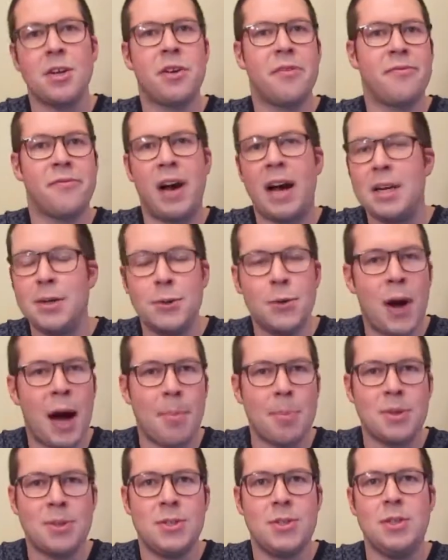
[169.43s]
You can find new
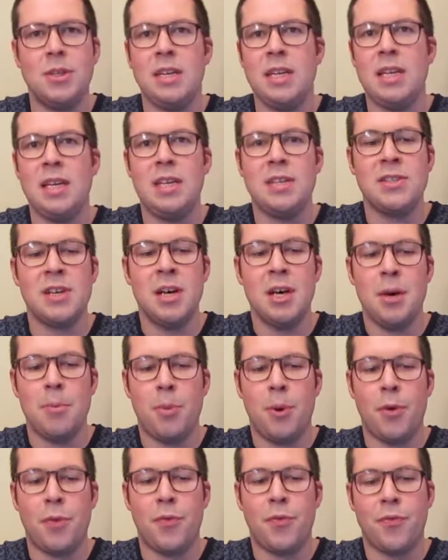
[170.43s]
opportunities,
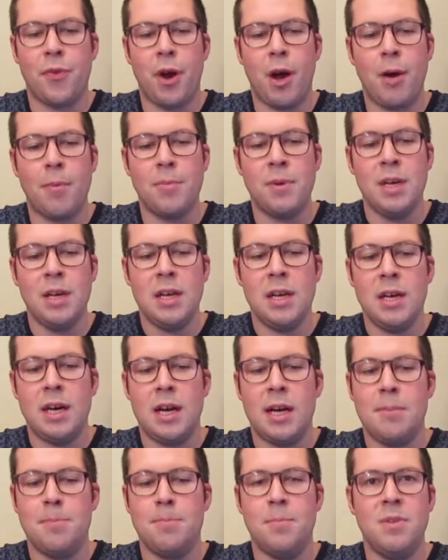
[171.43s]
both from
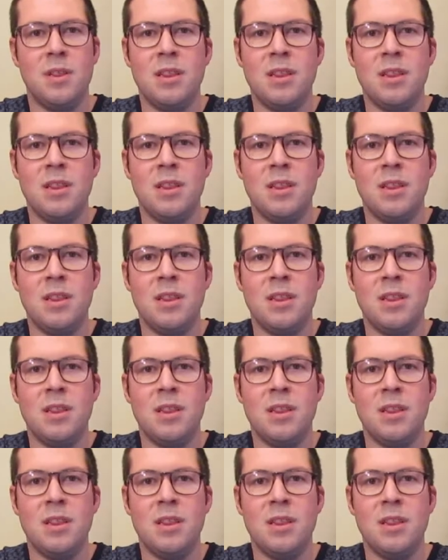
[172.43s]
uh,